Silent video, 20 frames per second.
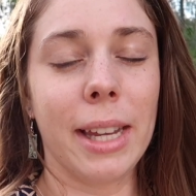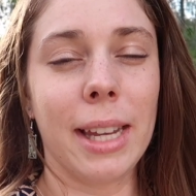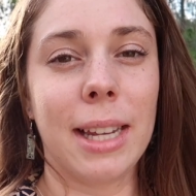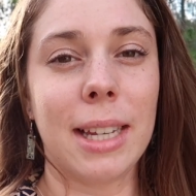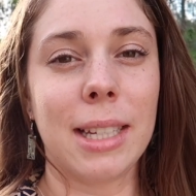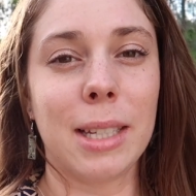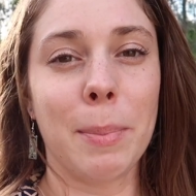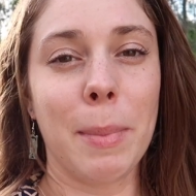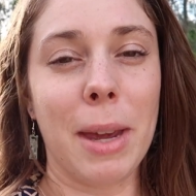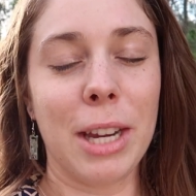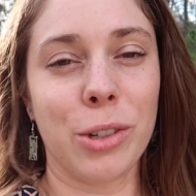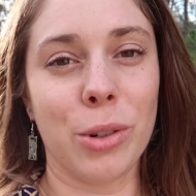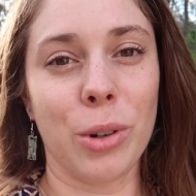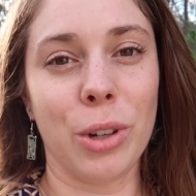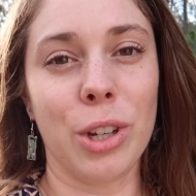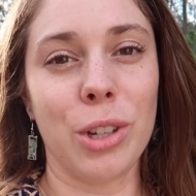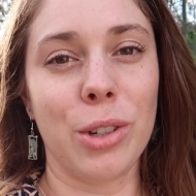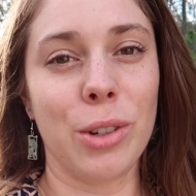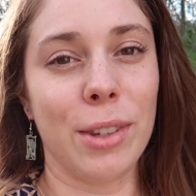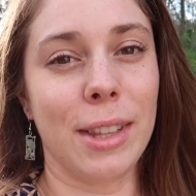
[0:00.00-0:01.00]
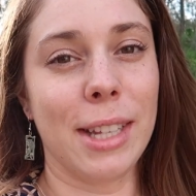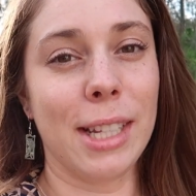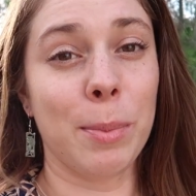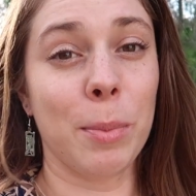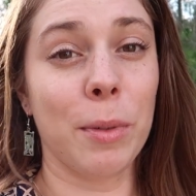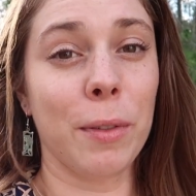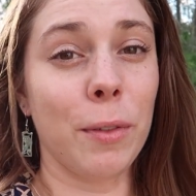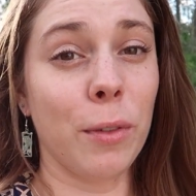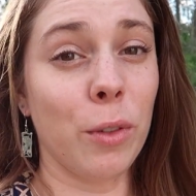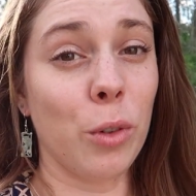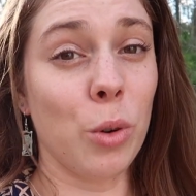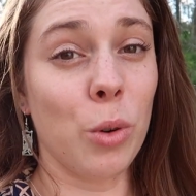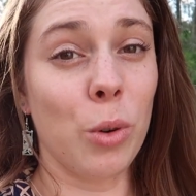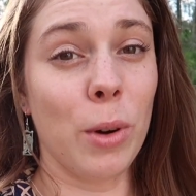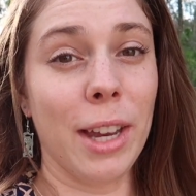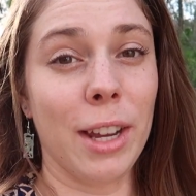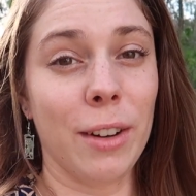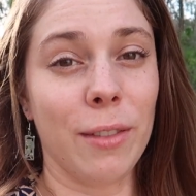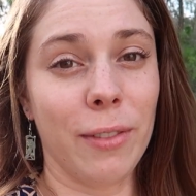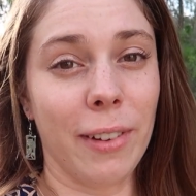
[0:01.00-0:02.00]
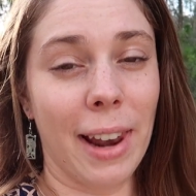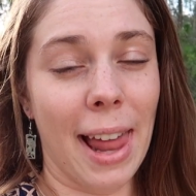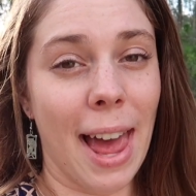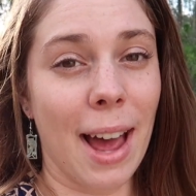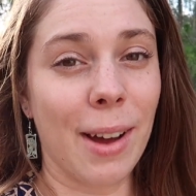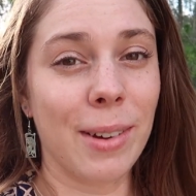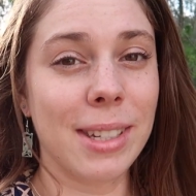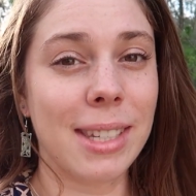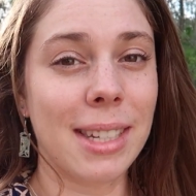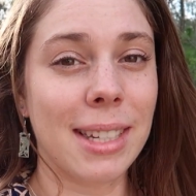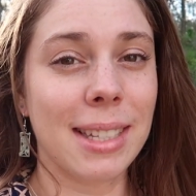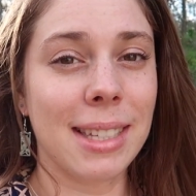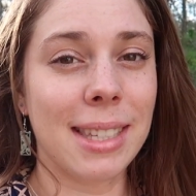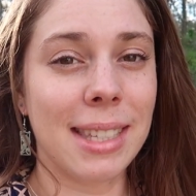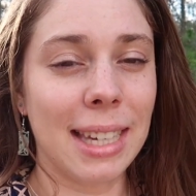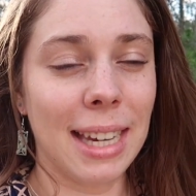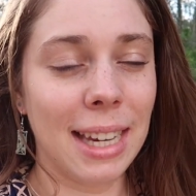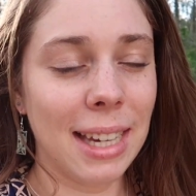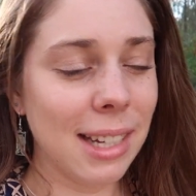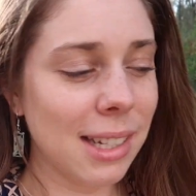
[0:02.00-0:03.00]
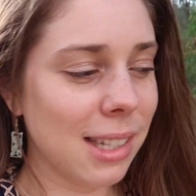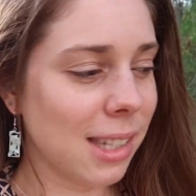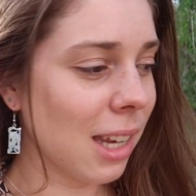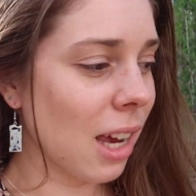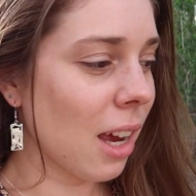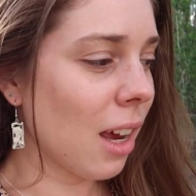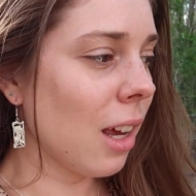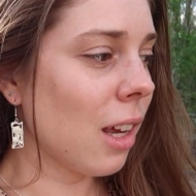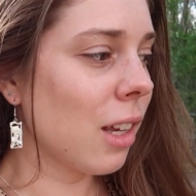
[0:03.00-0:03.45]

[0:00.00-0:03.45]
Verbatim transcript: is make sure you do this before it flowers and seeds.